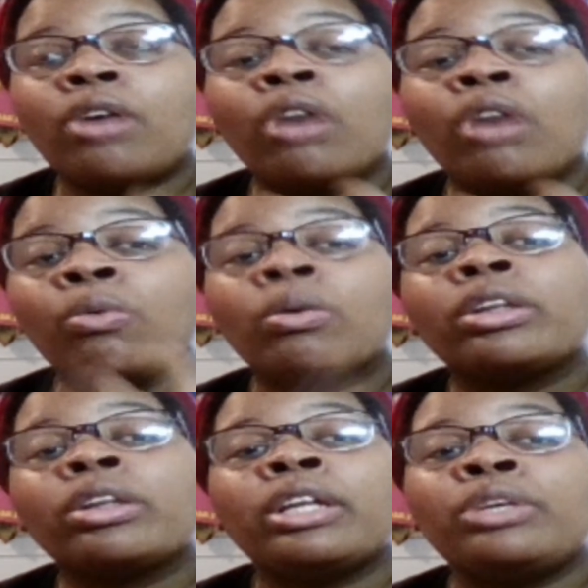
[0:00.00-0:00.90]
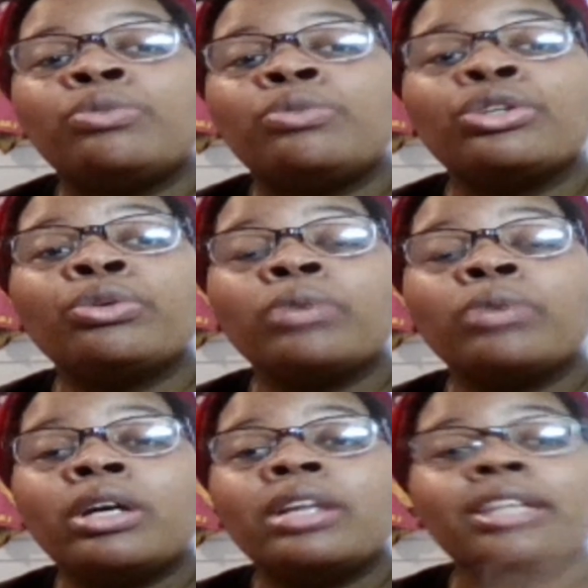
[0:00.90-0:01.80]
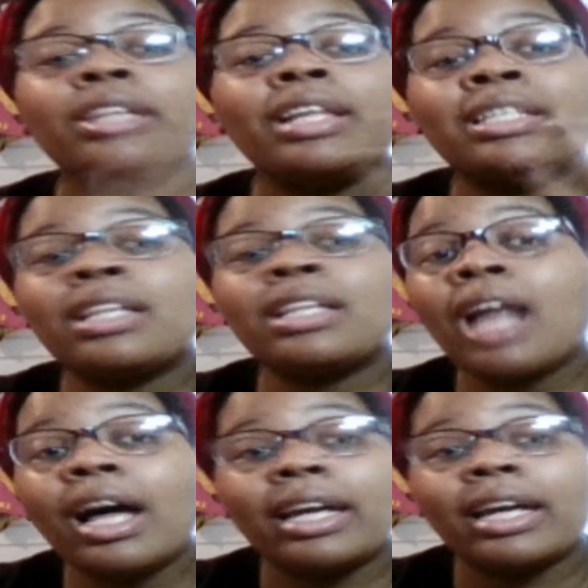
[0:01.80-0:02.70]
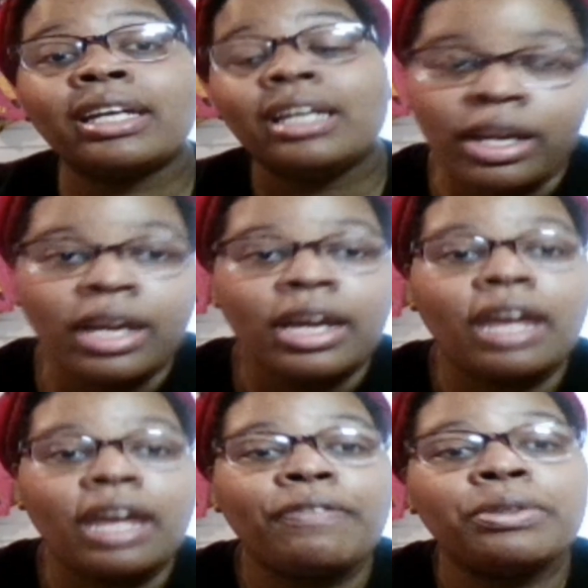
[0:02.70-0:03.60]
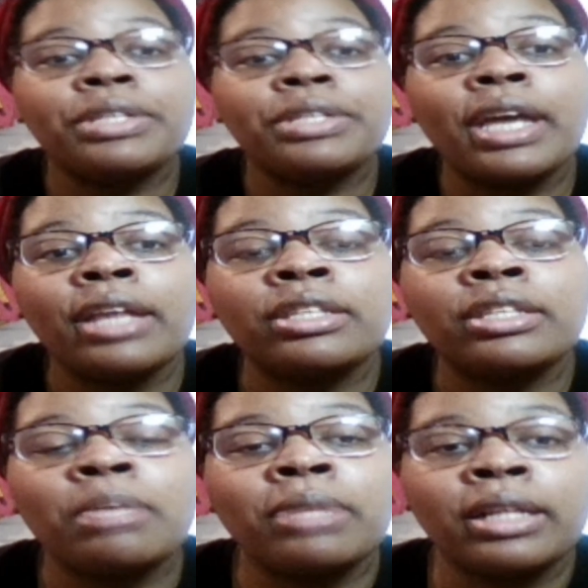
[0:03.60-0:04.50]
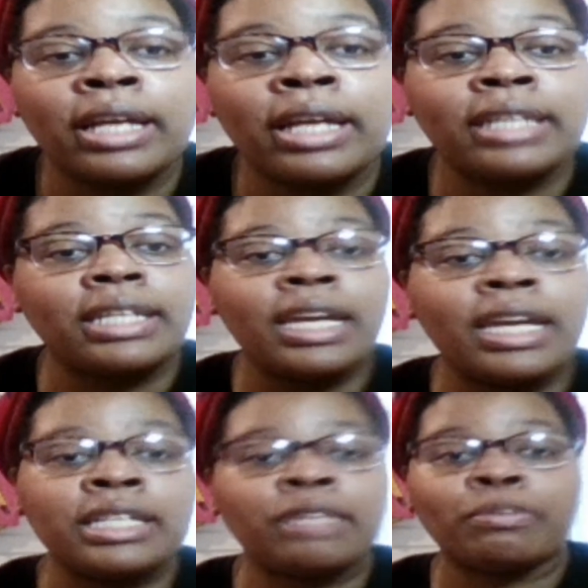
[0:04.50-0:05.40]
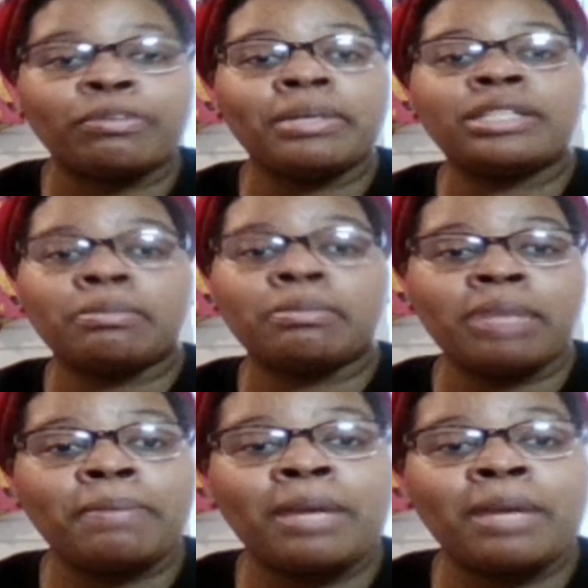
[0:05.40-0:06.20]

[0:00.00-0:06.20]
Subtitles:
all the work that you do, then that's a lie. If you say something like, it's easy for me to meet